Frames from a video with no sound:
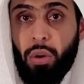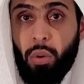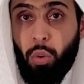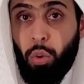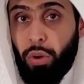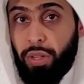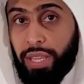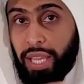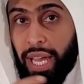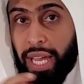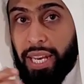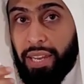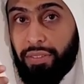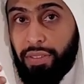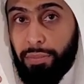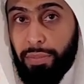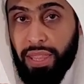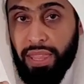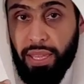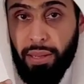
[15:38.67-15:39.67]
or in the
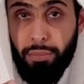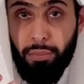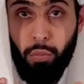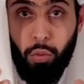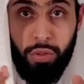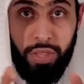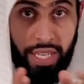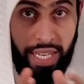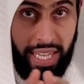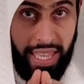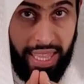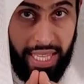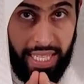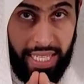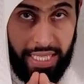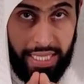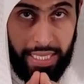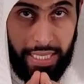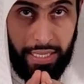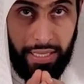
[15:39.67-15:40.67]
Hanafi madhab, more than a
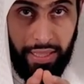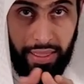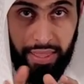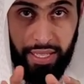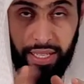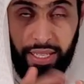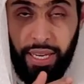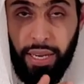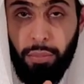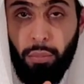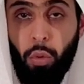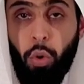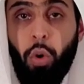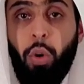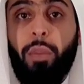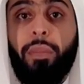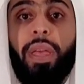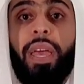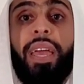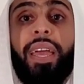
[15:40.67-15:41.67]
third and more.